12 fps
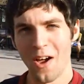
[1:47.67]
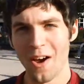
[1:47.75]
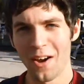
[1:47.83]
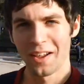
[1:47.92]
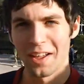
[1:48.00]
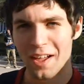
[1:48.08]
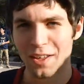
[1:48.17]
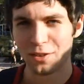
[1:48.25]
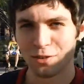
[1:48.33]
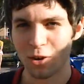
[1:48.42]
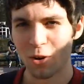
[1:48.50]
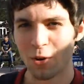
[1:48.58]
All right, guys.
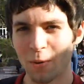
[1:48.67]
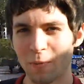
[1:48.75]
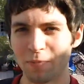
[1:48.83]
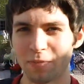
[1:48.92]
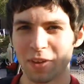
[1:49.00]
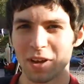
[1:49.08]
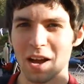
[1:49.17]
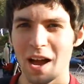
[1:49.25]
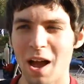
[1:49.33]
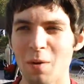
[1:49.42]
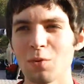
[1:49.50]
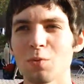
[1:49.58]
So
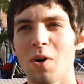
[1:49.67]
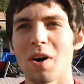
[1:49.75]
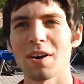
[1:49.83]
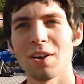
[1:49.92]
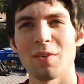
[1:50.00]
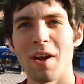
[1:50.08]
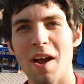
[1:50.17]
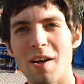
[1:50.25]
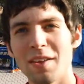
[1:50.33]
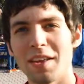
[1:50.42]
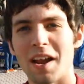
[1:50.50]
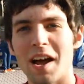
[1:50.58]
I was walking around and